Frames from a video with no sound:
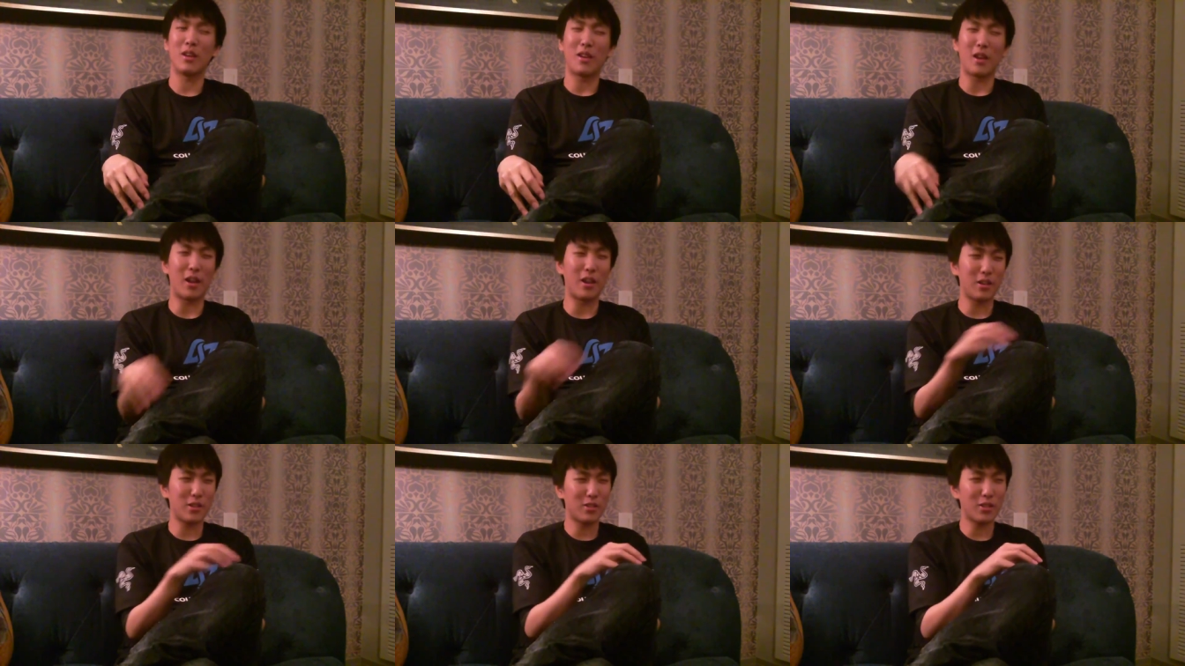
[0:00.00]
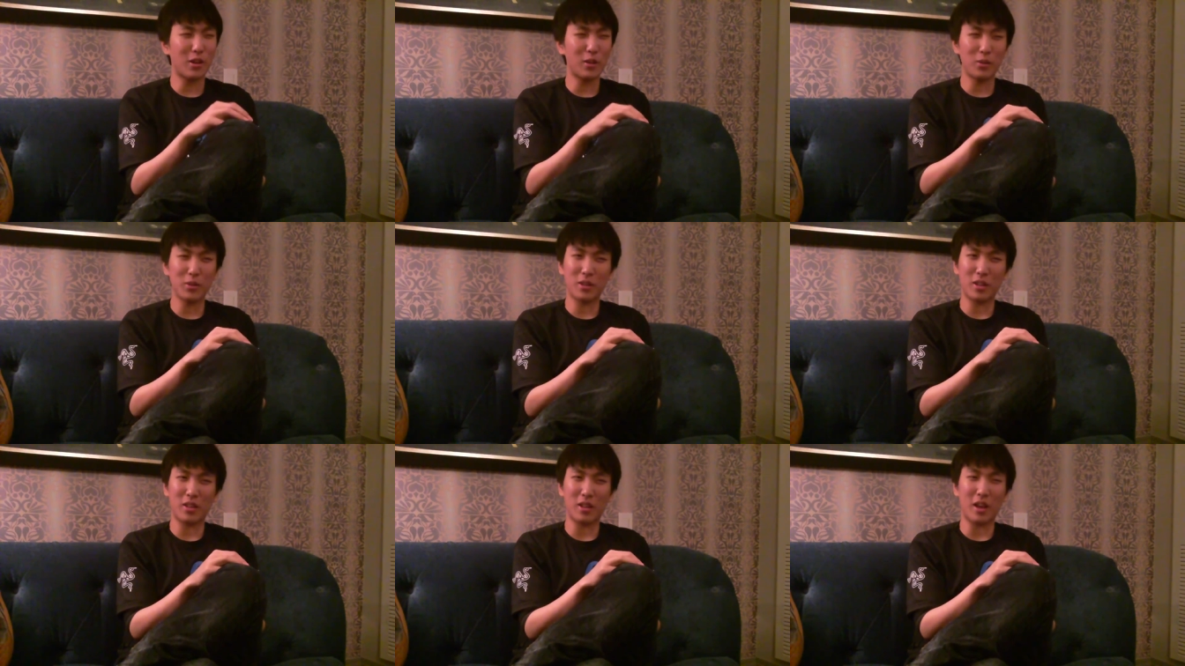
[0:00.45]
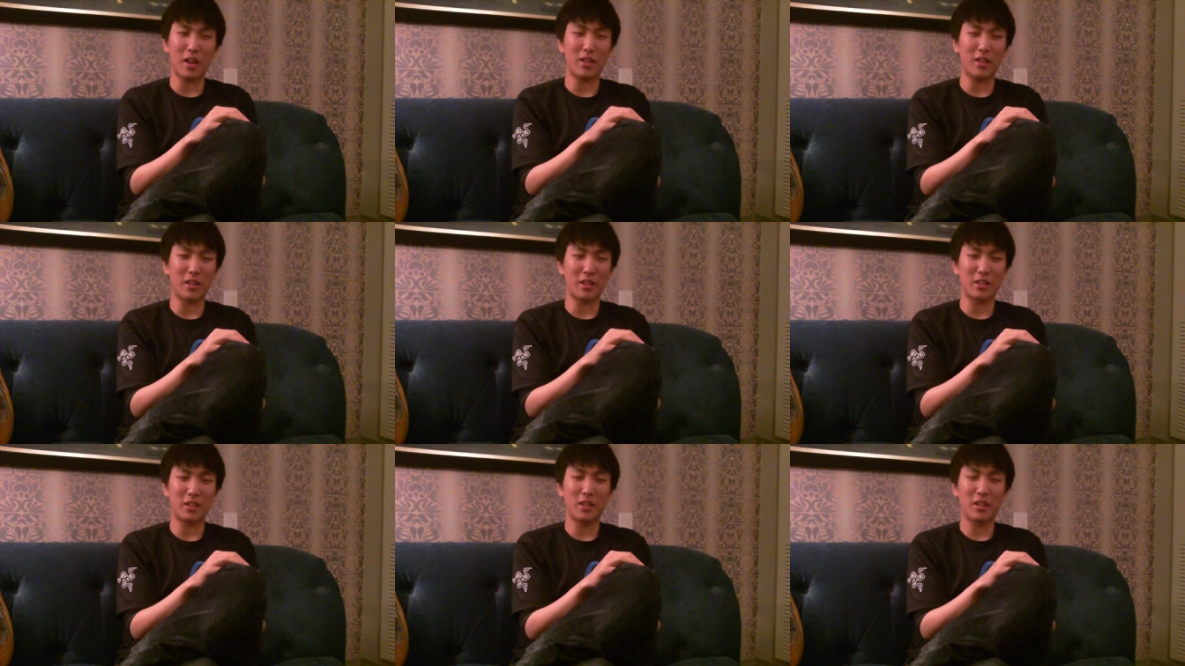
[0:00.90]
And it's not only that,
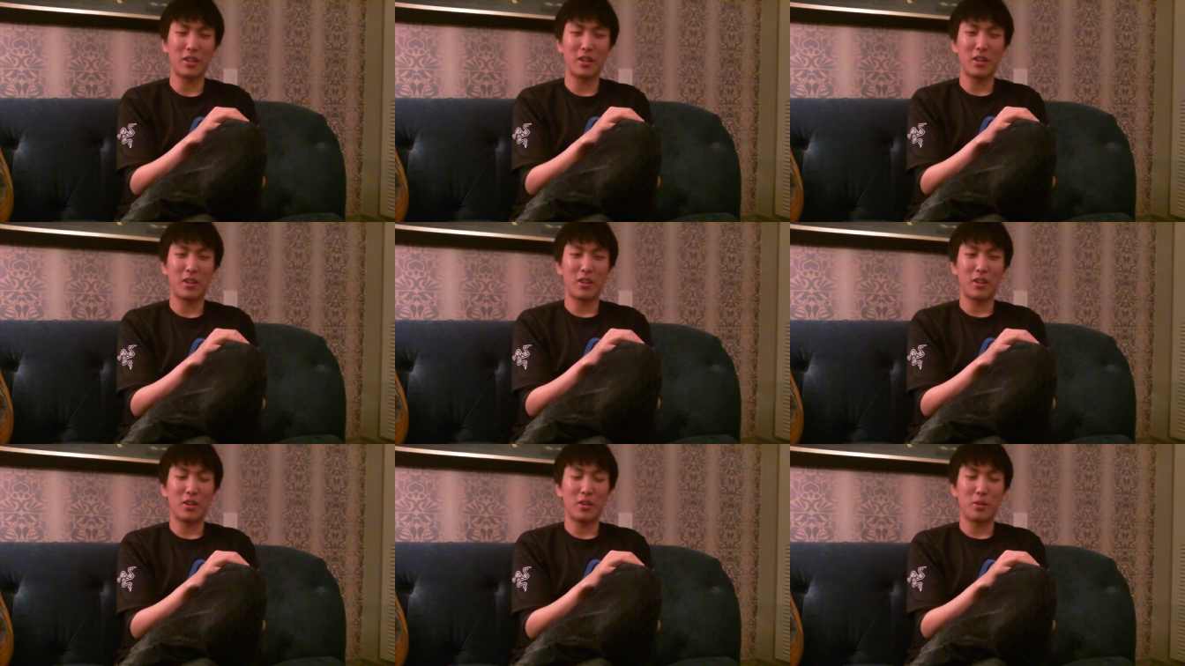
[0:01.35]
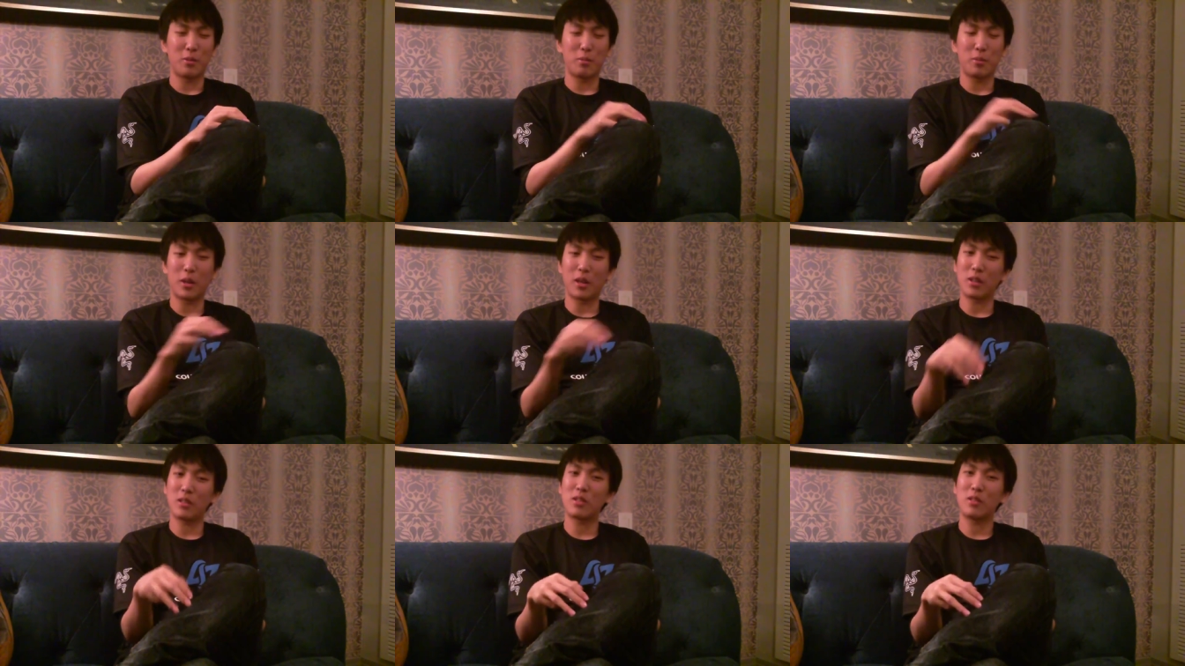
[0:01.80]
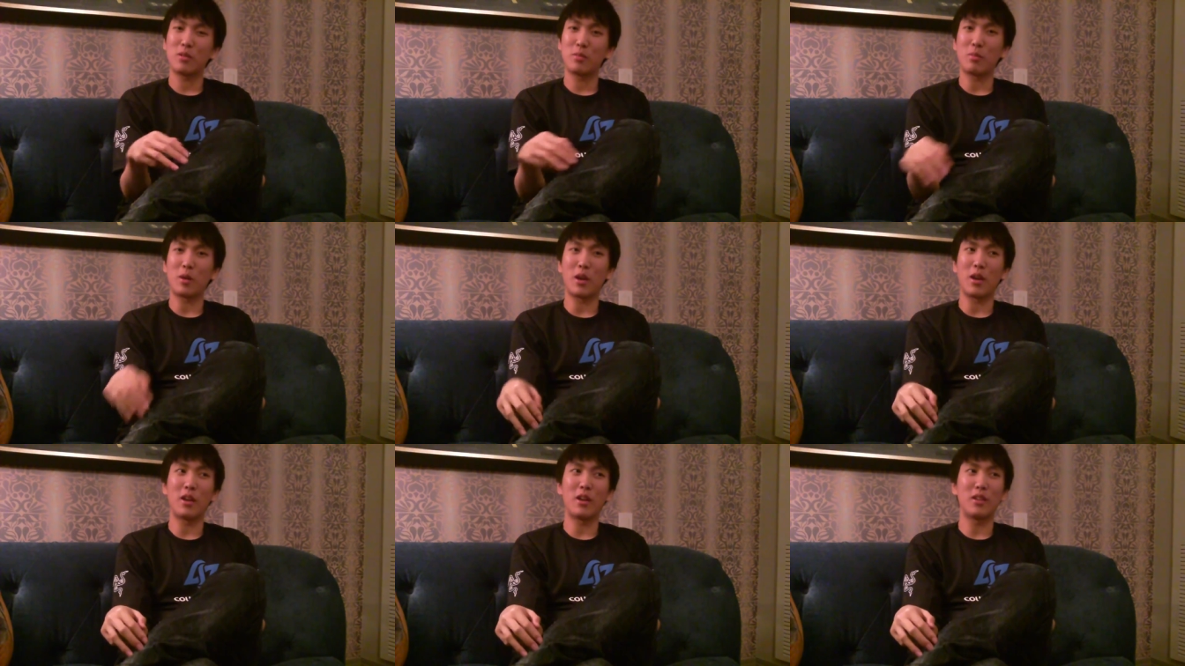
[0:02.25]
like picks,
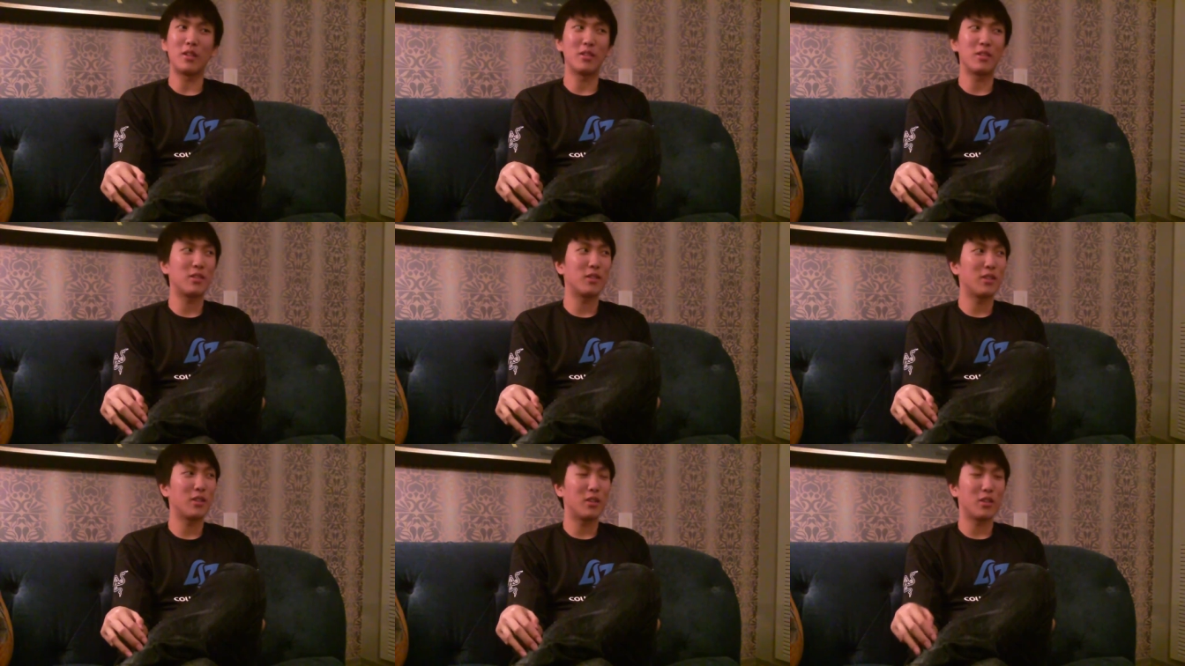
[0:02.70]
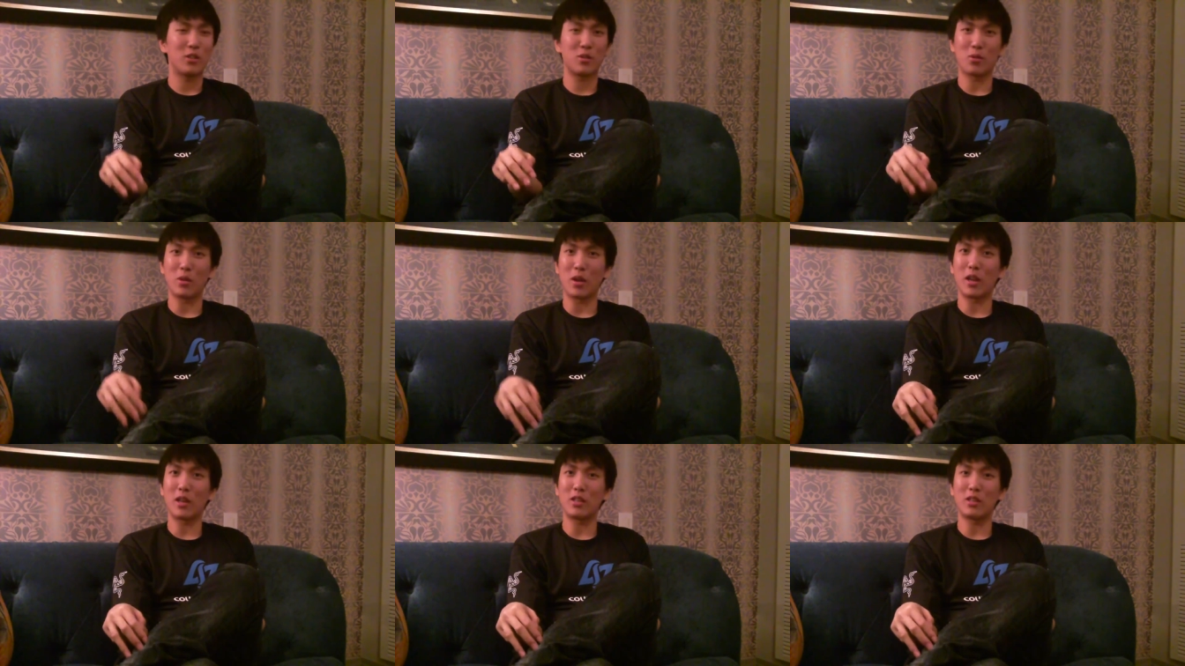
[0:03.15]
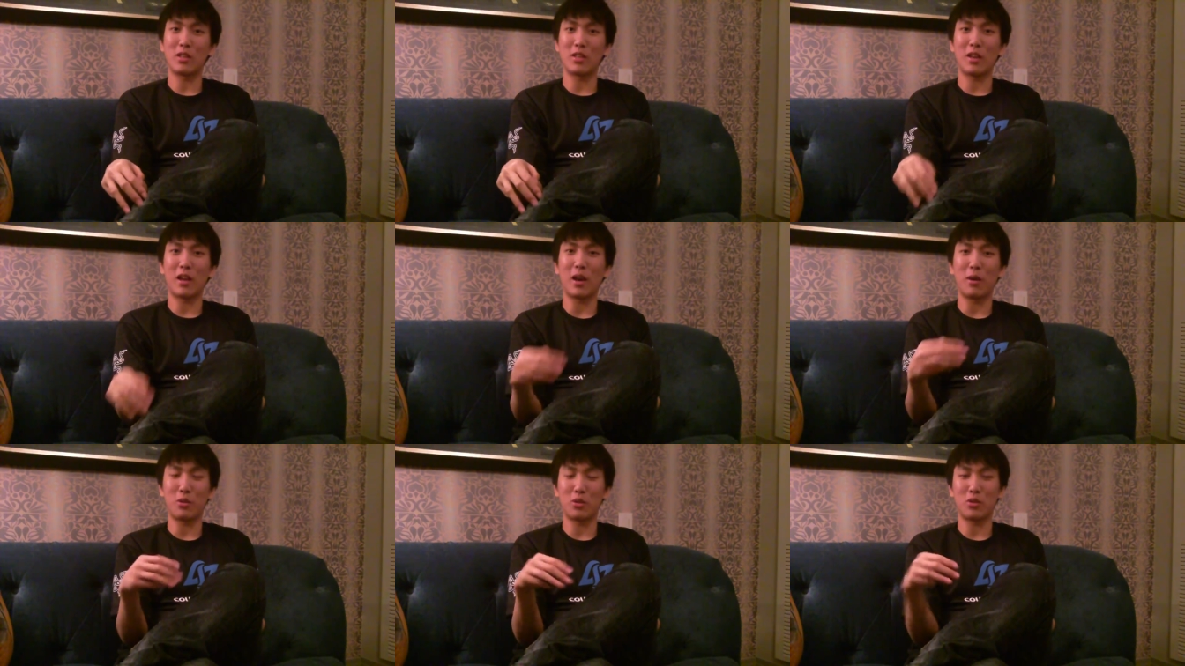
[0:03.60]
bans, strategy,
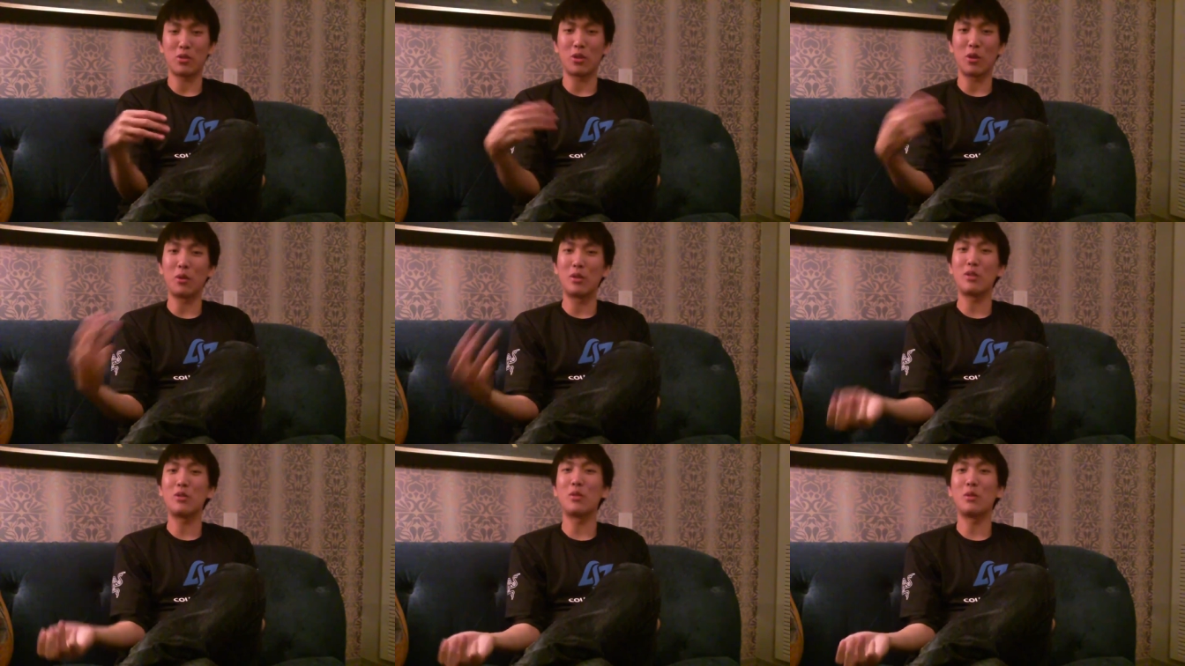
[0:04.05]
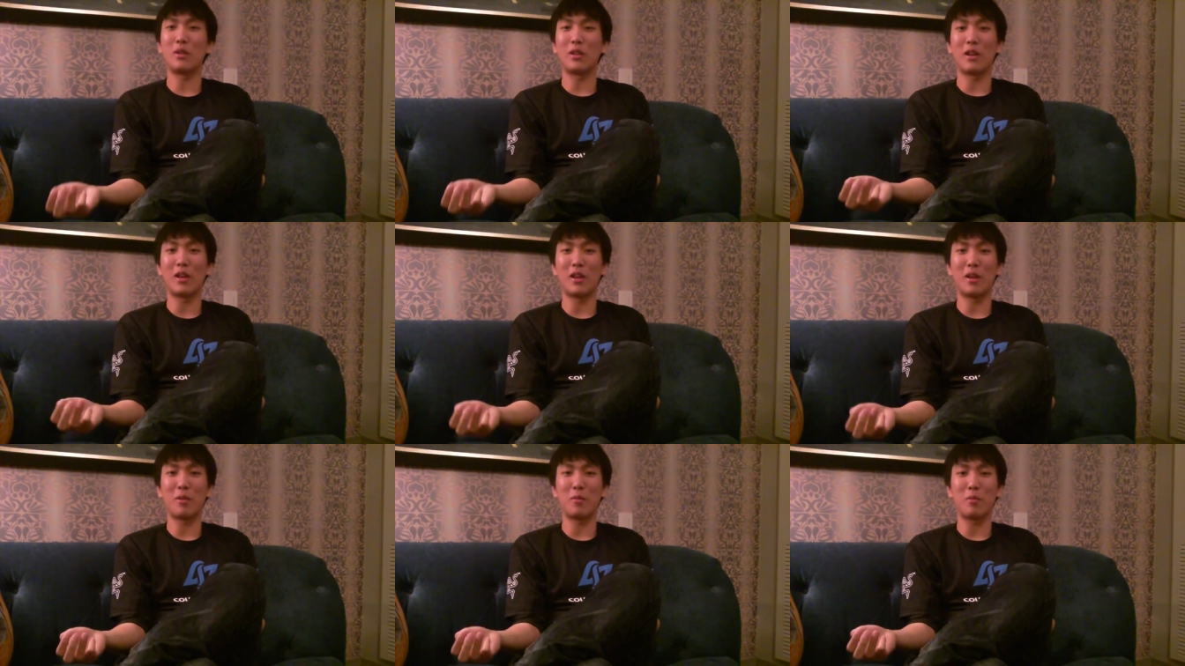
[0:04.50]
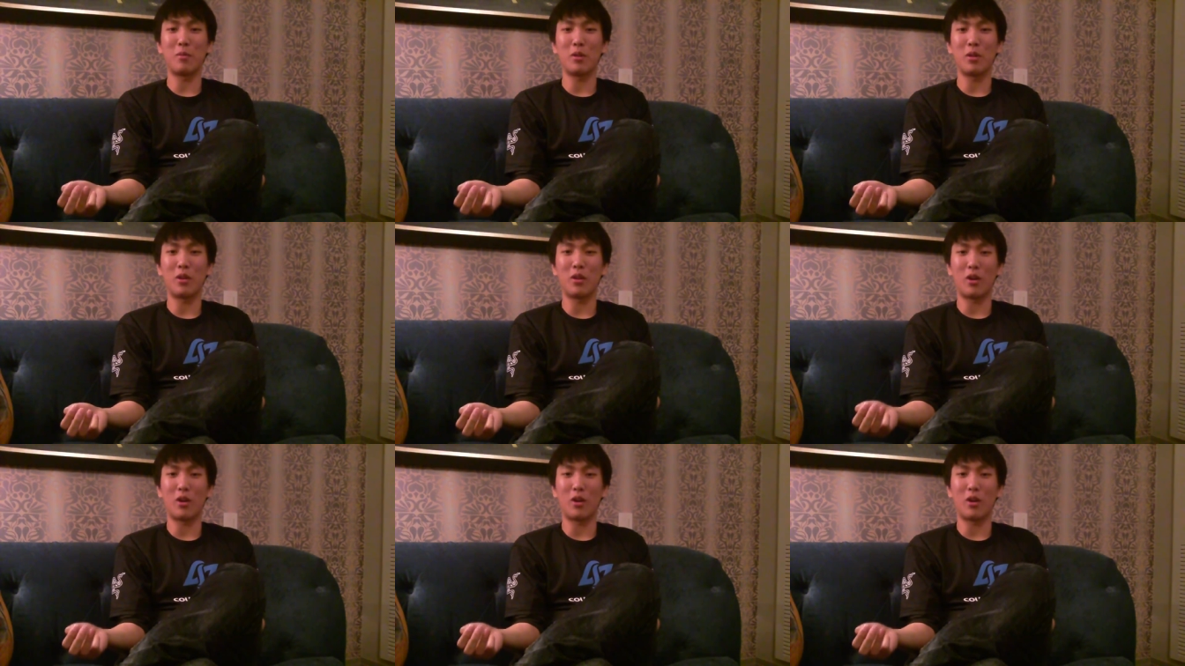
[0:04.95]
how we should go into a game,